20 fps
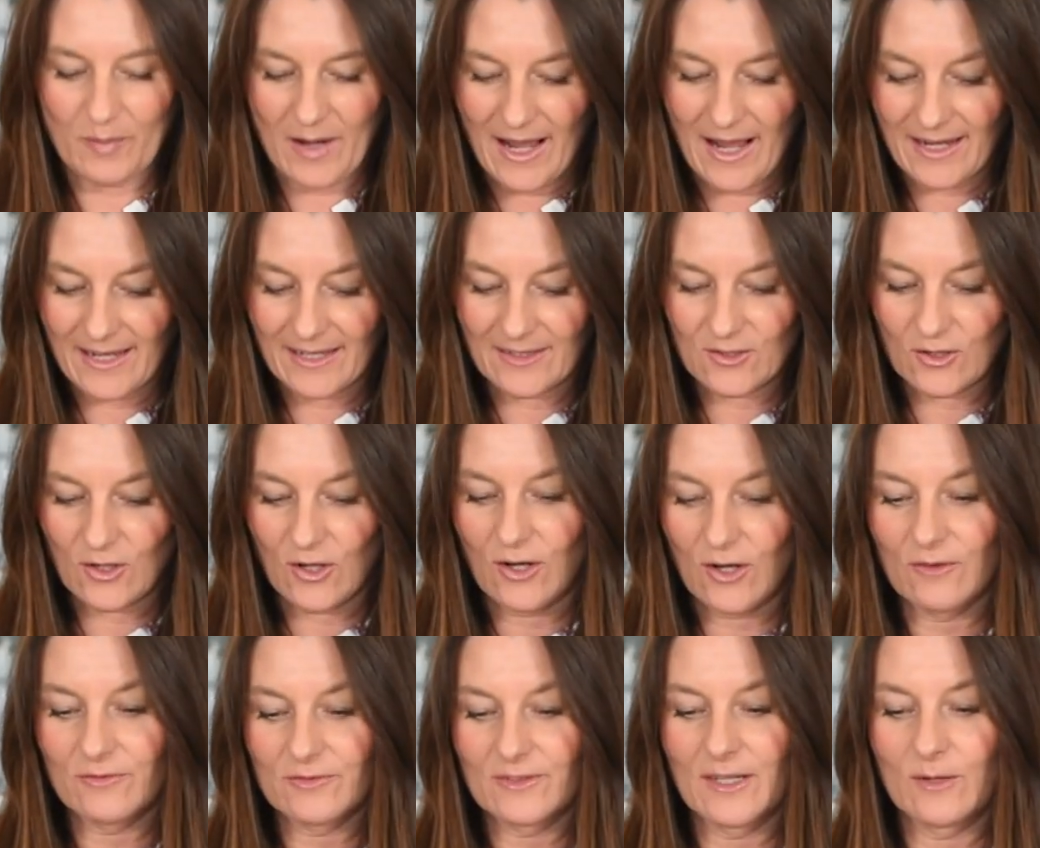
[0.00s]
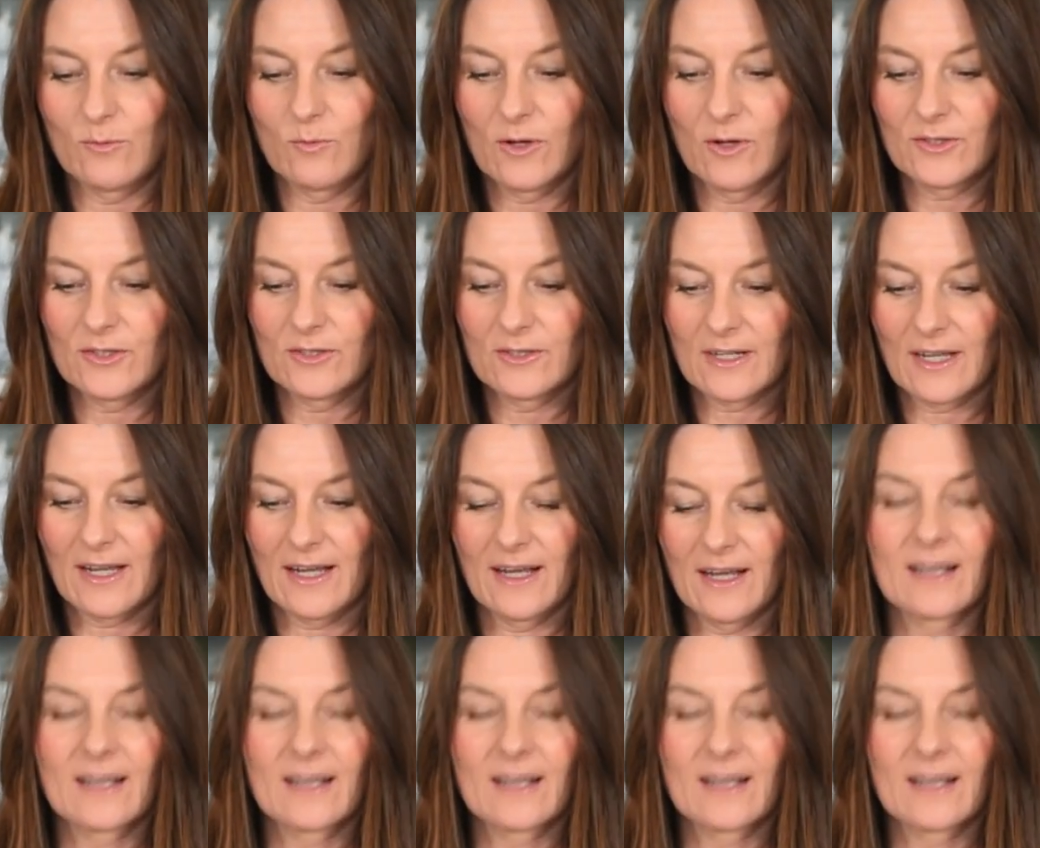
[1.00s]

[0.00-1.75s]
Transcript: packet of the water